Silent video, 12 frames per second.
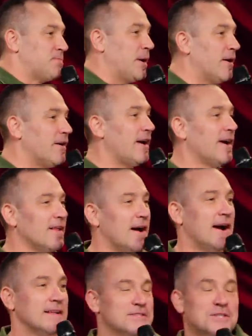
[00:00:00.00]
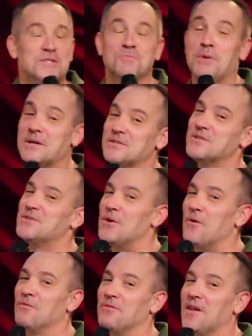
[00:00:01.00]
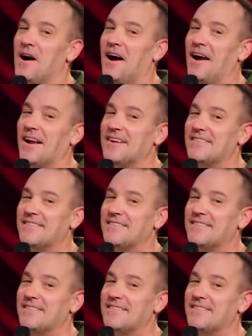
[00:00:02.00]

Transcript: Spirit Airlines, because buses don't fly.